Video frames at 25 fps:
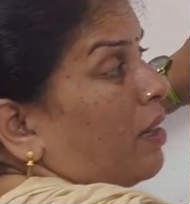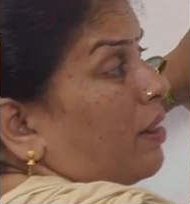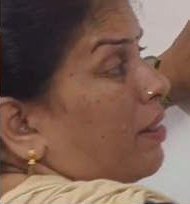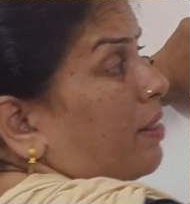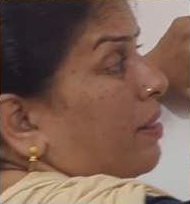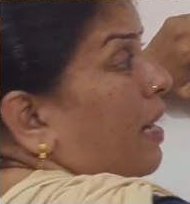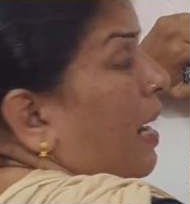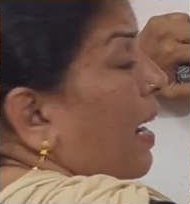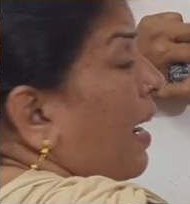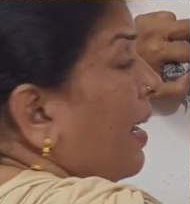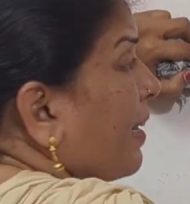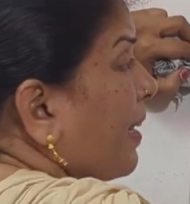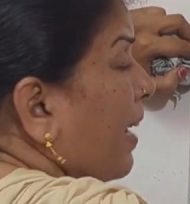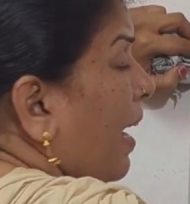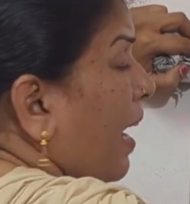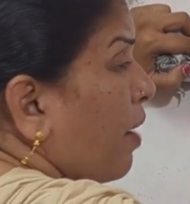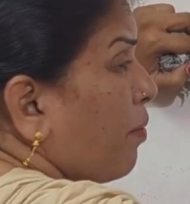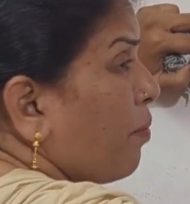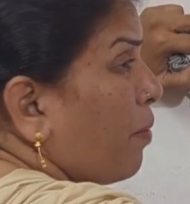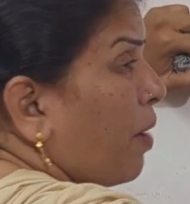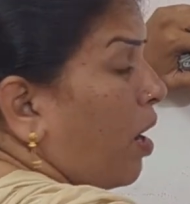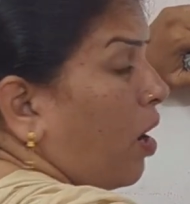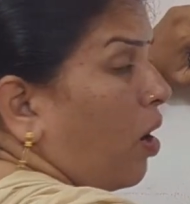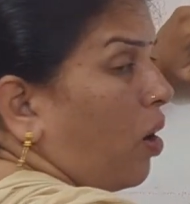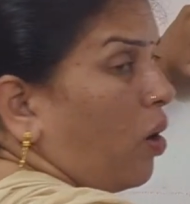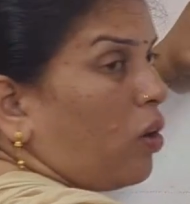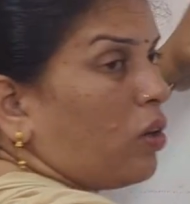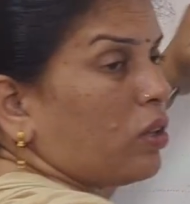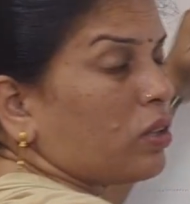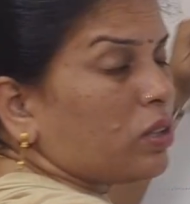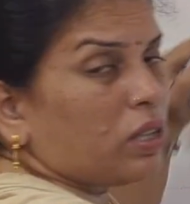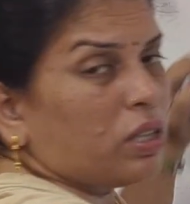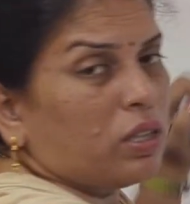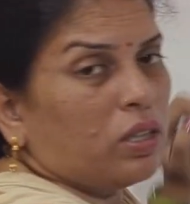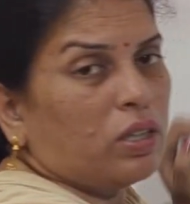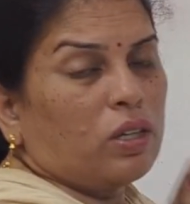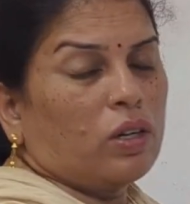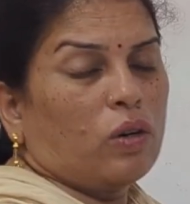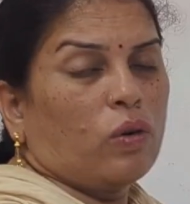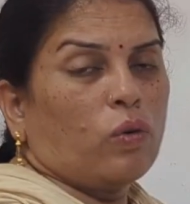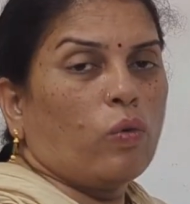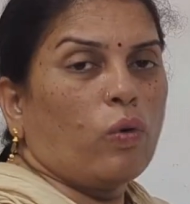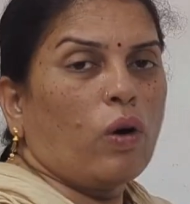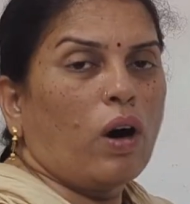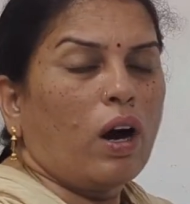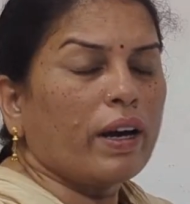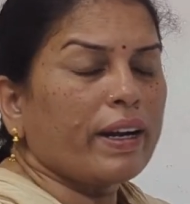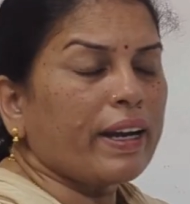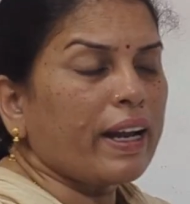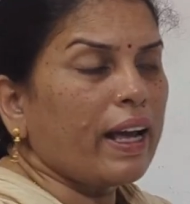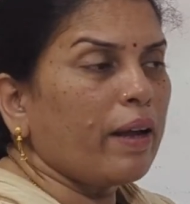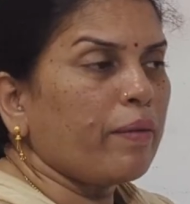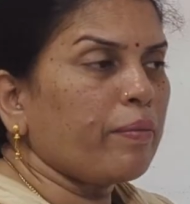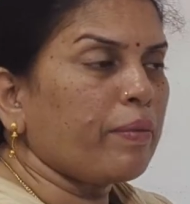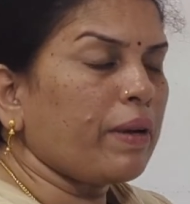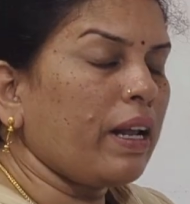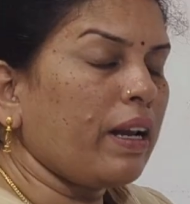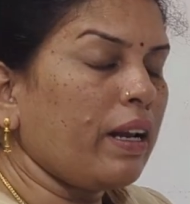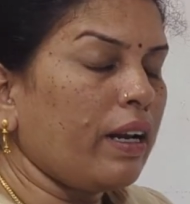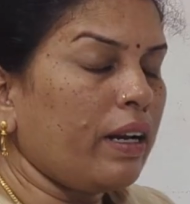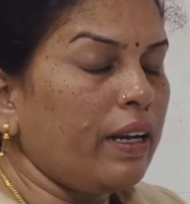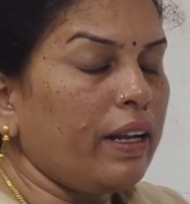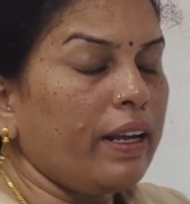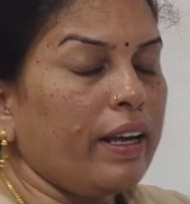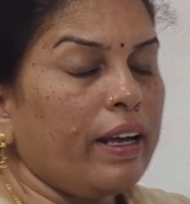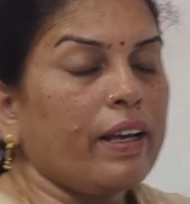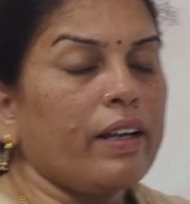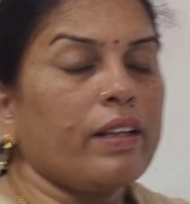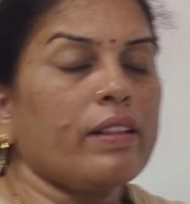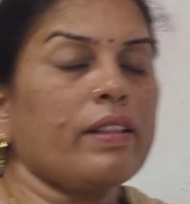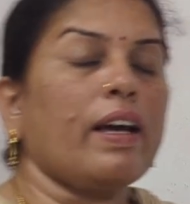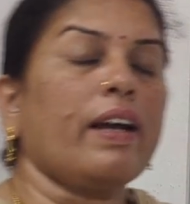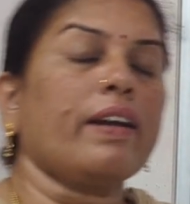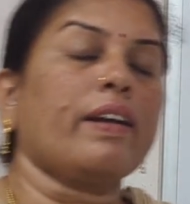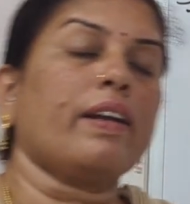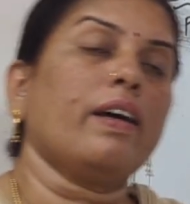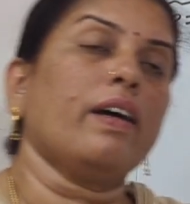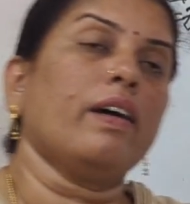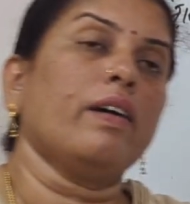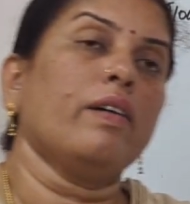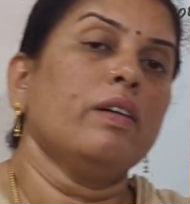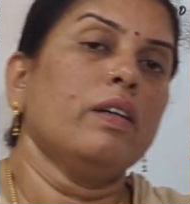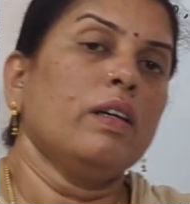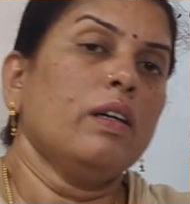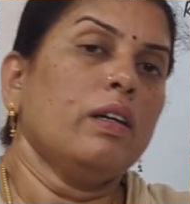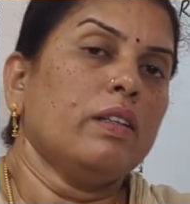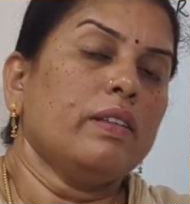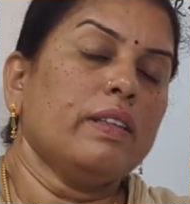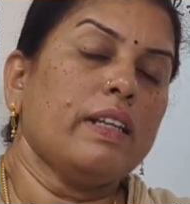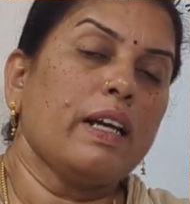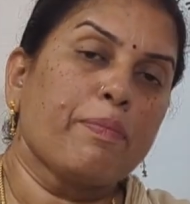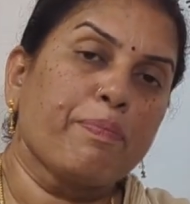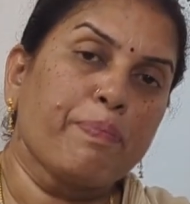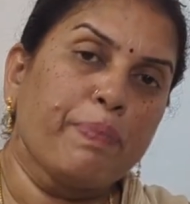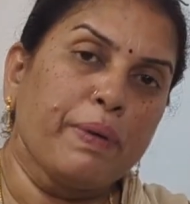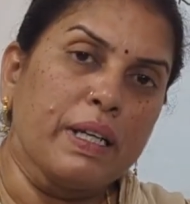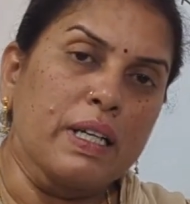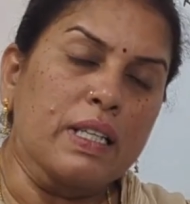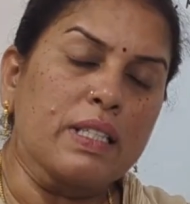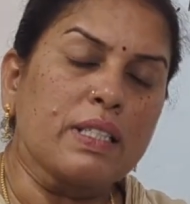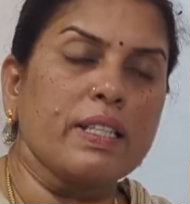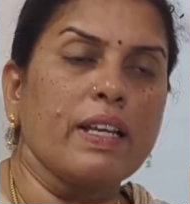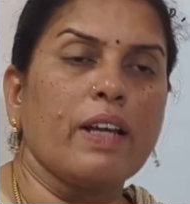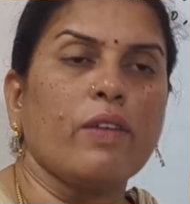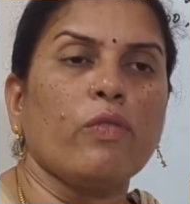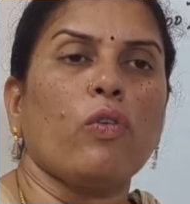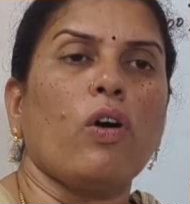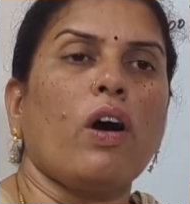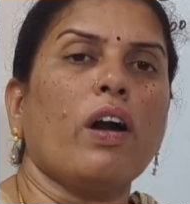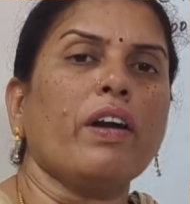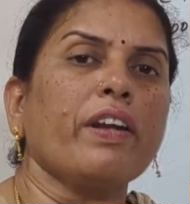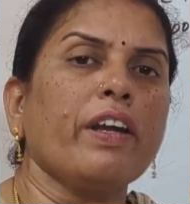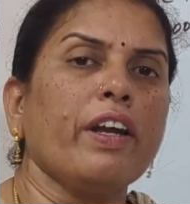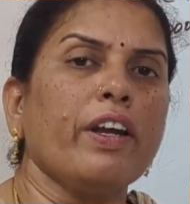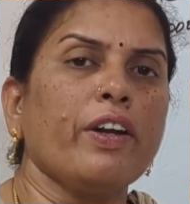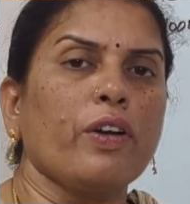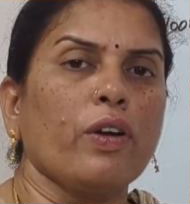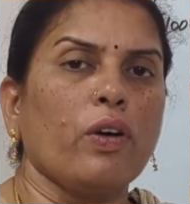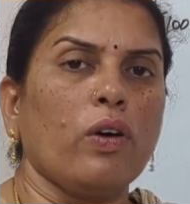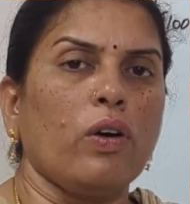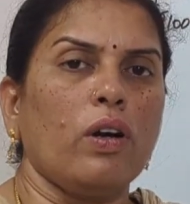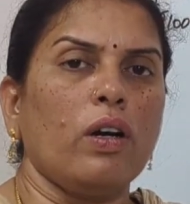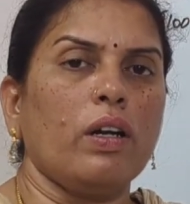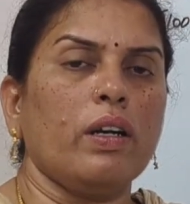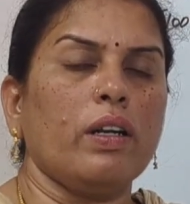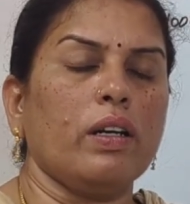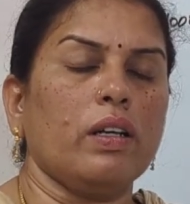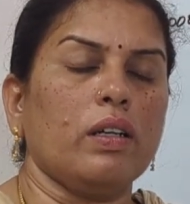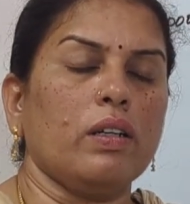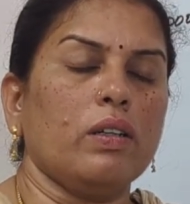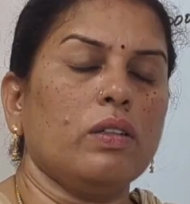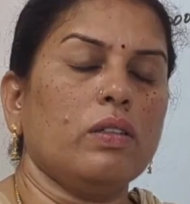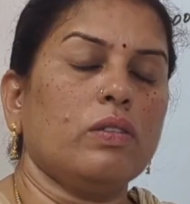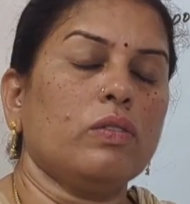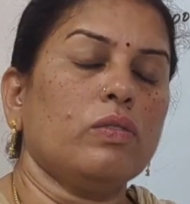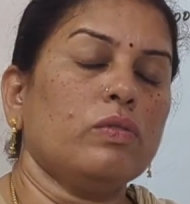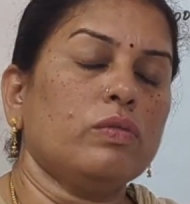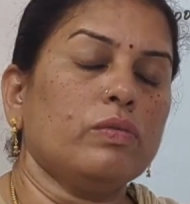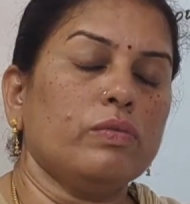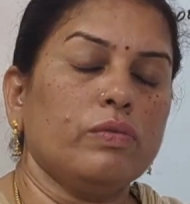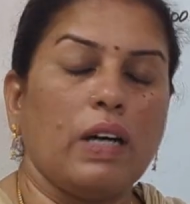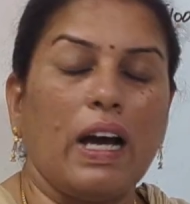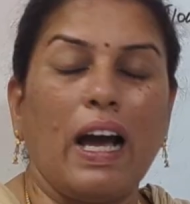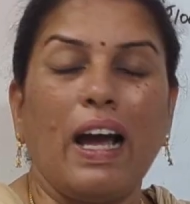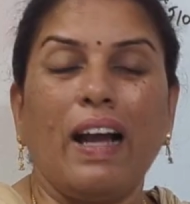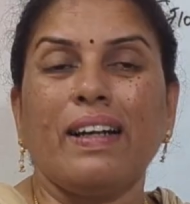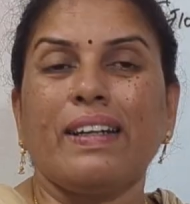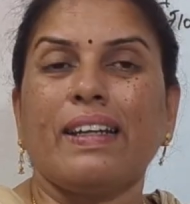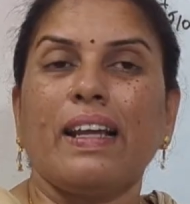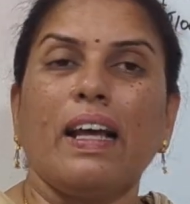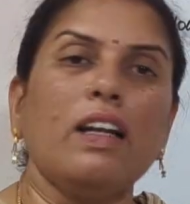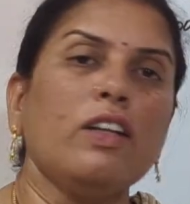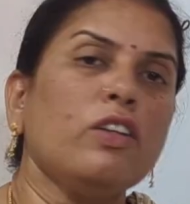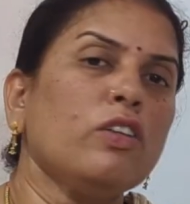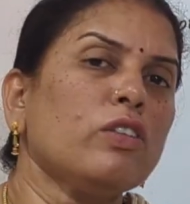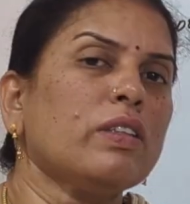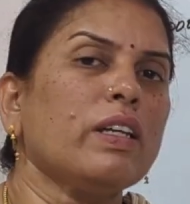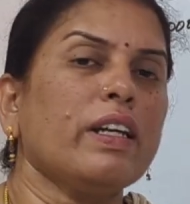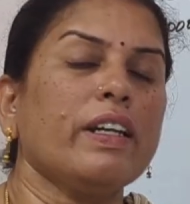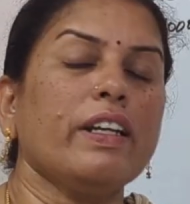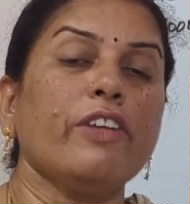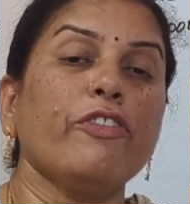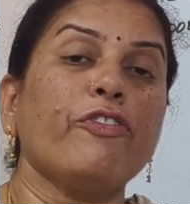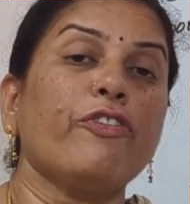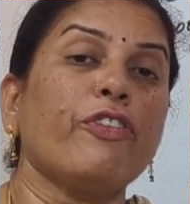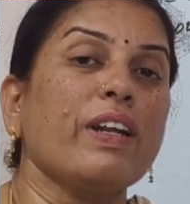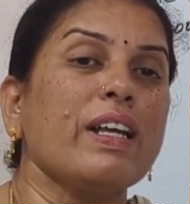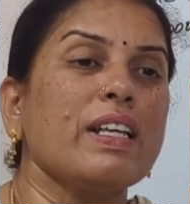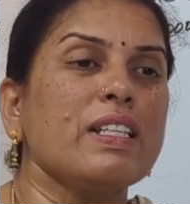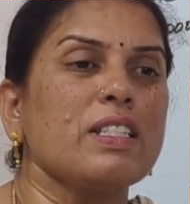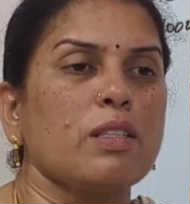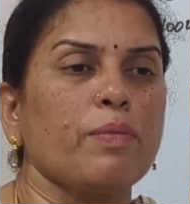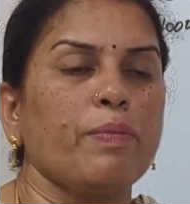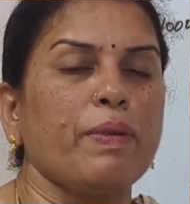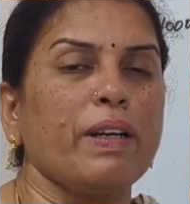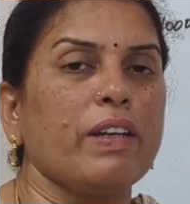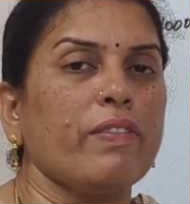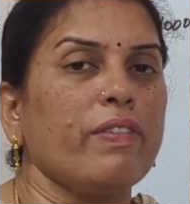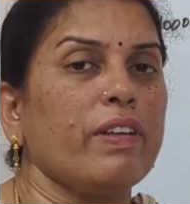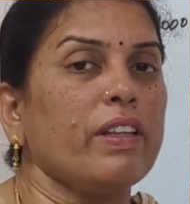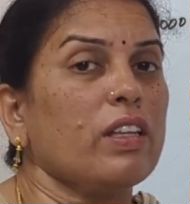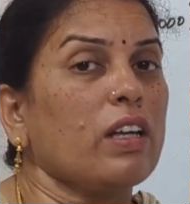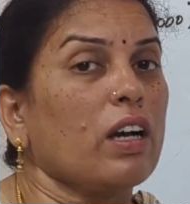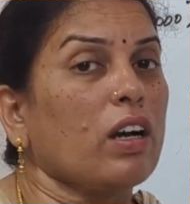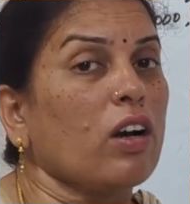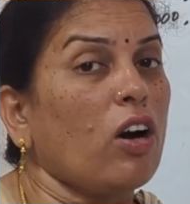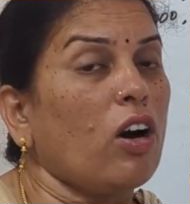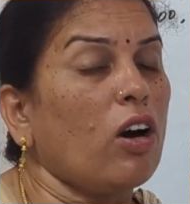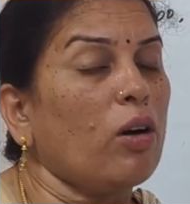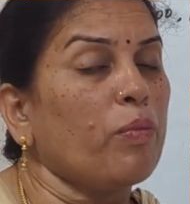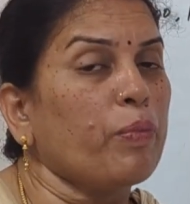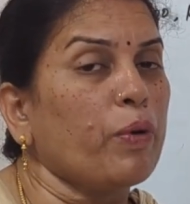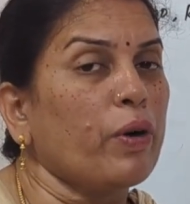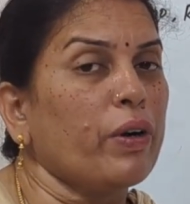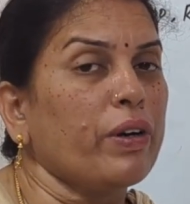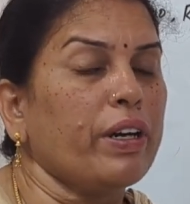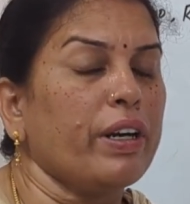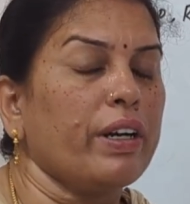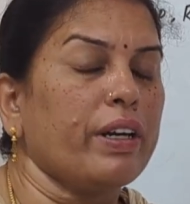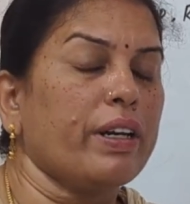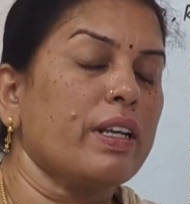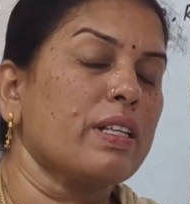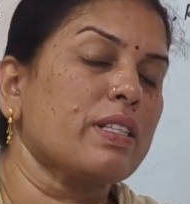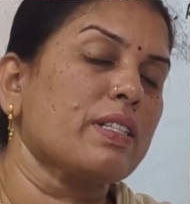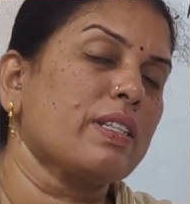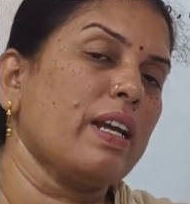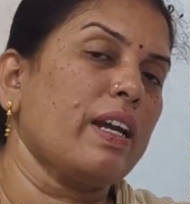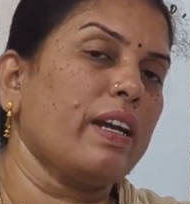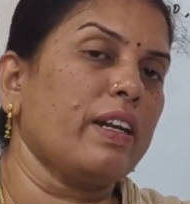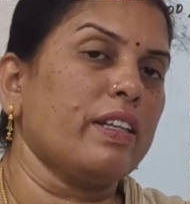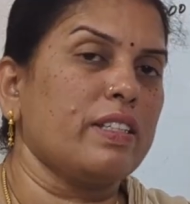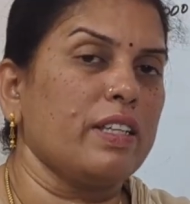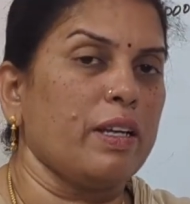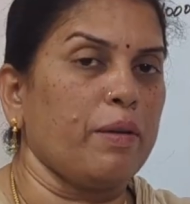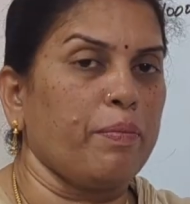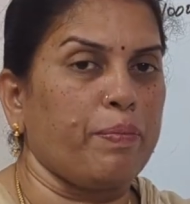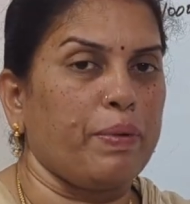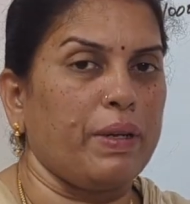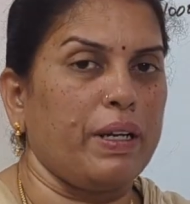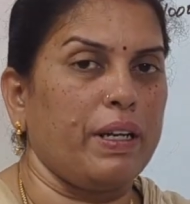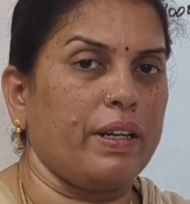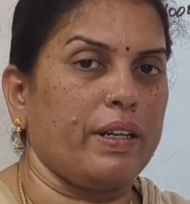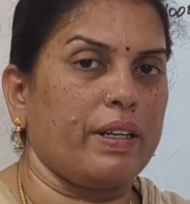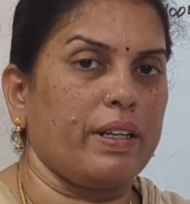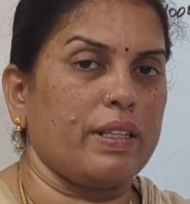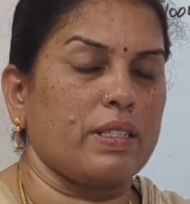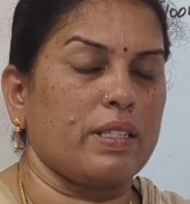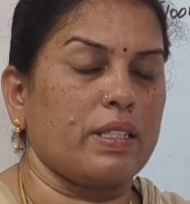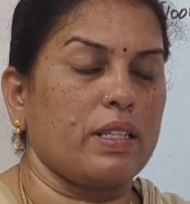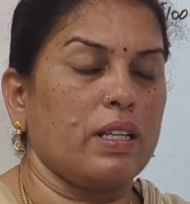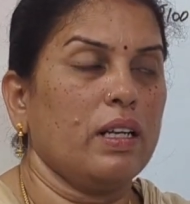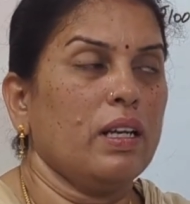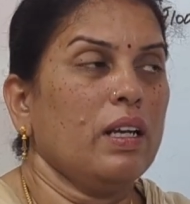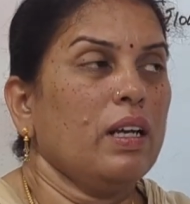That amount, what I am telling that person, what he told, I will tell you the difference between the compound interest and simple interest.